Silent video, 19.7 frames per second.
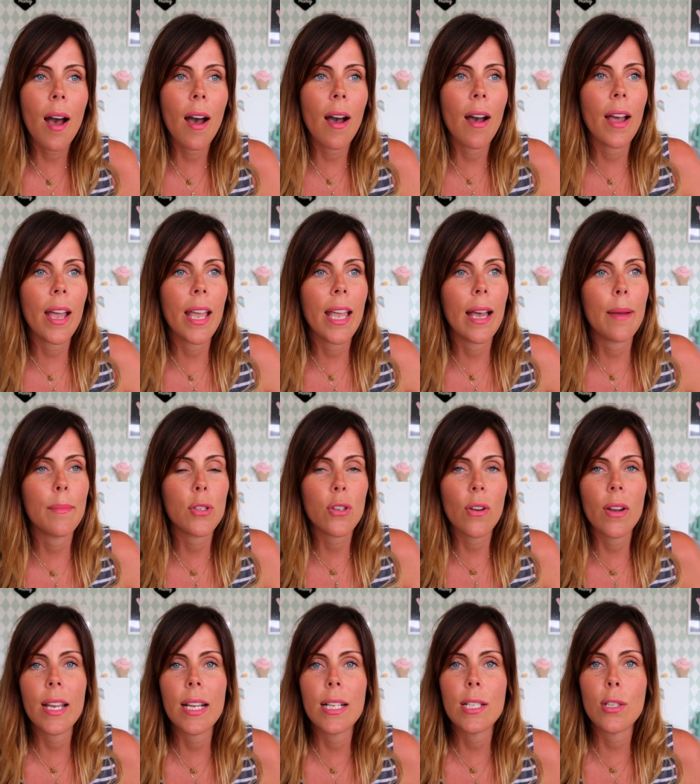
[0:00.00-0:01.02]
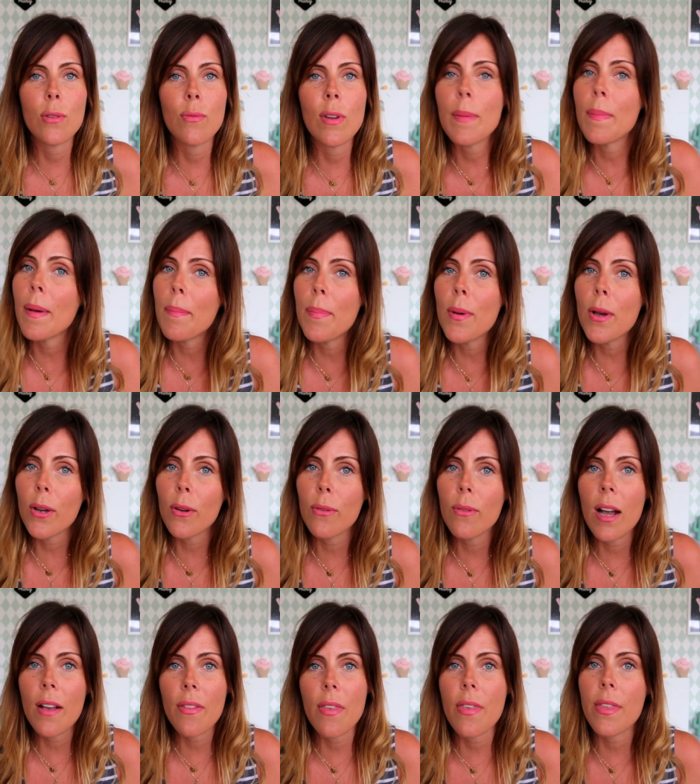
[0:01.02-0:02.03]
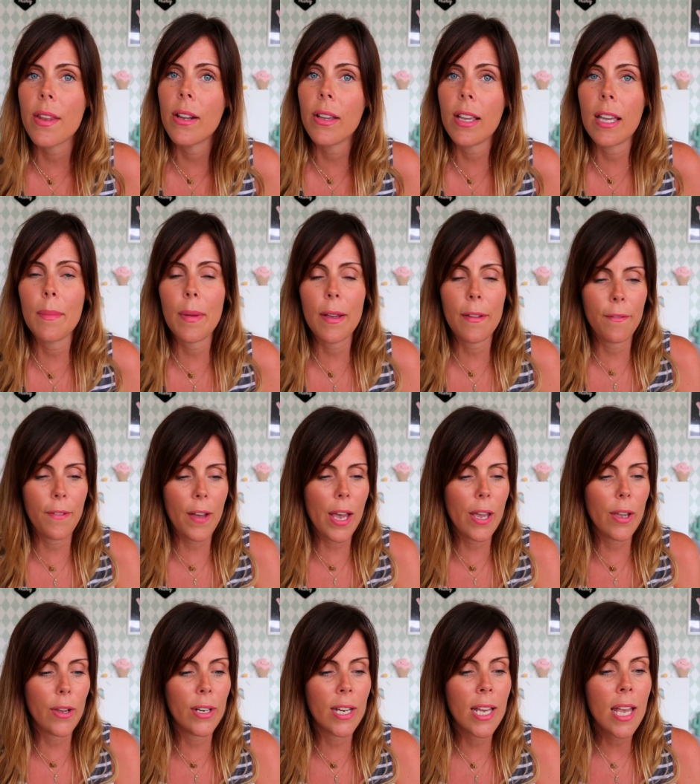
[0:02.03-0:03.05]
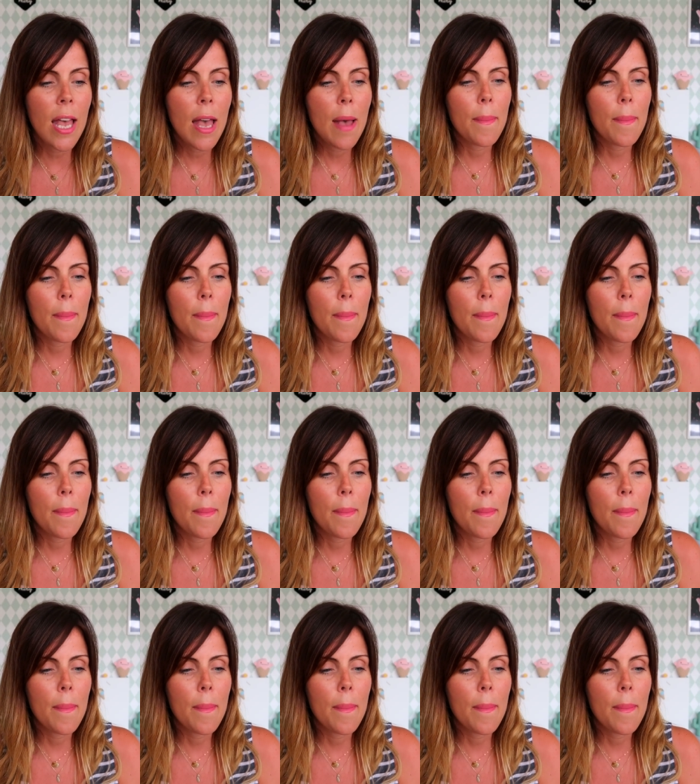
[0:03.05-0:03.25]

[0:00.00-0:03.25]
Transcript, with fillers: I am trying to read my book rather than look at my phone.